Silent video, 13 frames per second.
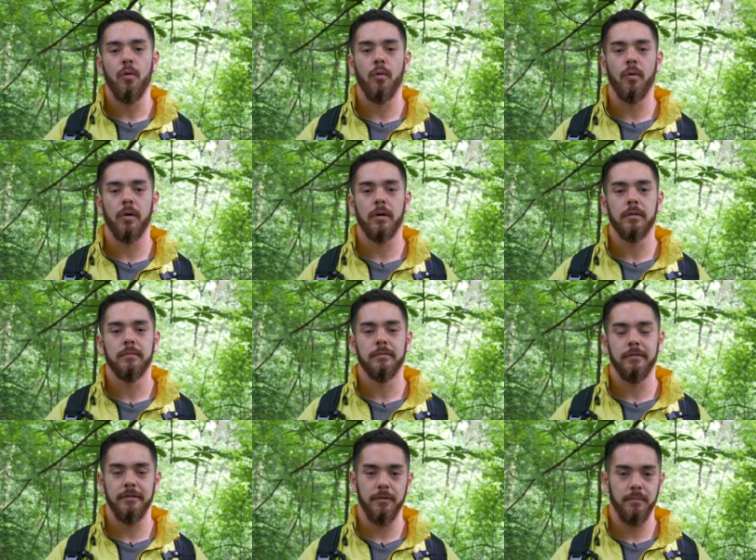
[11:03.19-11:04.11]
or
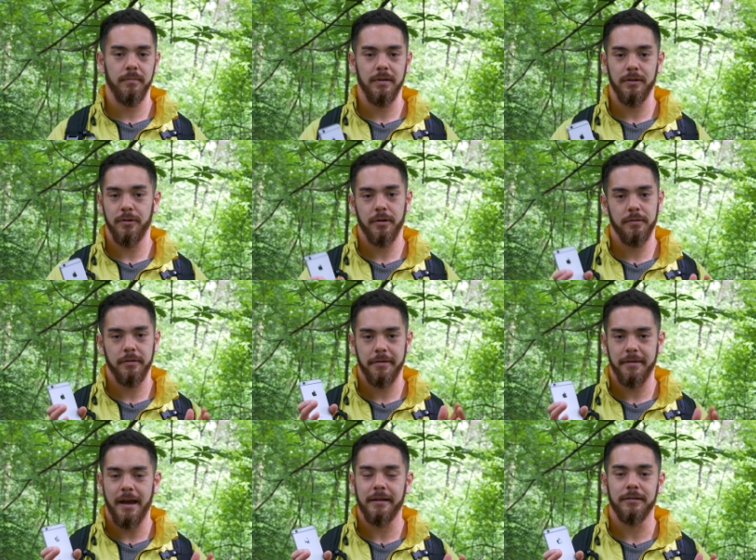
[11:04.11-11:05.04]
to, you know, you could
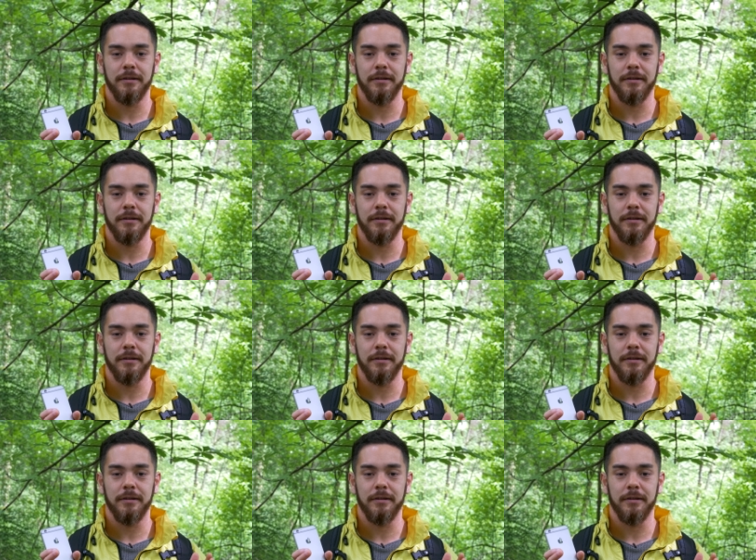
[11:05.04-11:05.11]
decide